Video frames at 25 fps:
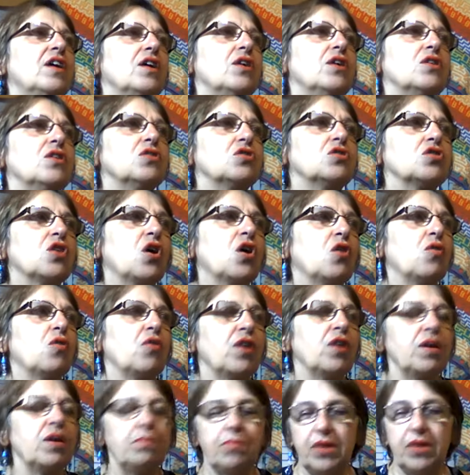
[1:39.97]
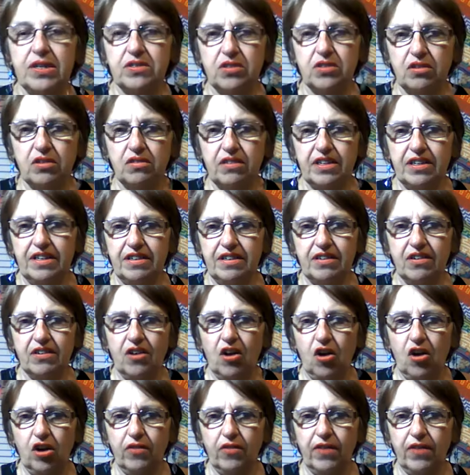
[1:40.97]
So I basically
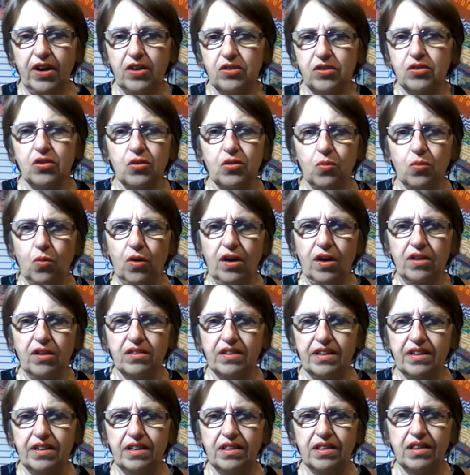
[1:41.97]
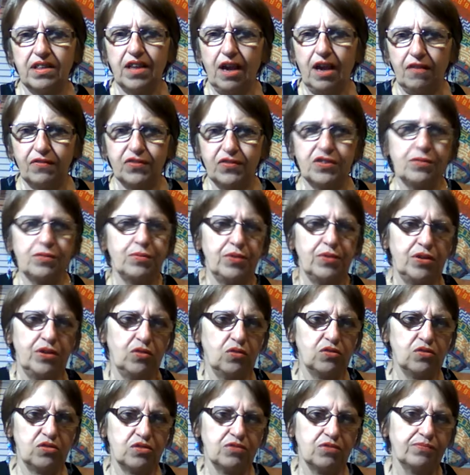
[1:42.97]
hung around a little while and then left
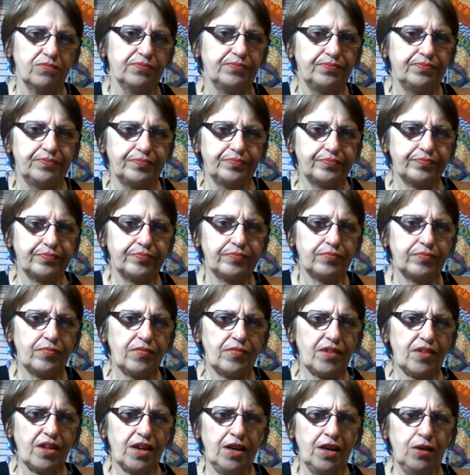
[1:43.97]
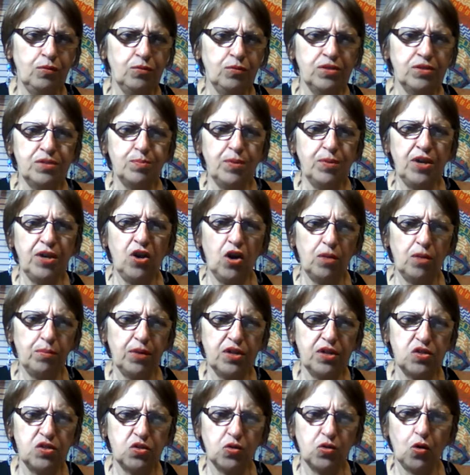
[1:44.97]
because it was beyond my
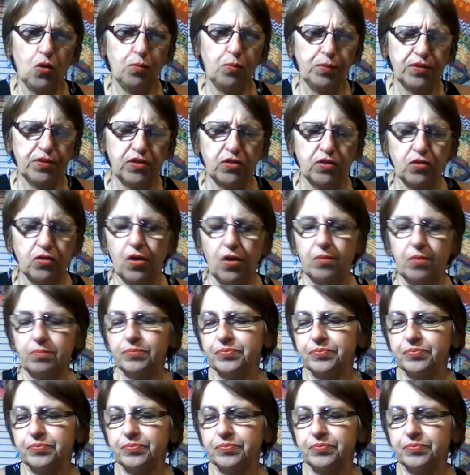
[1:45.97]
scope at the time.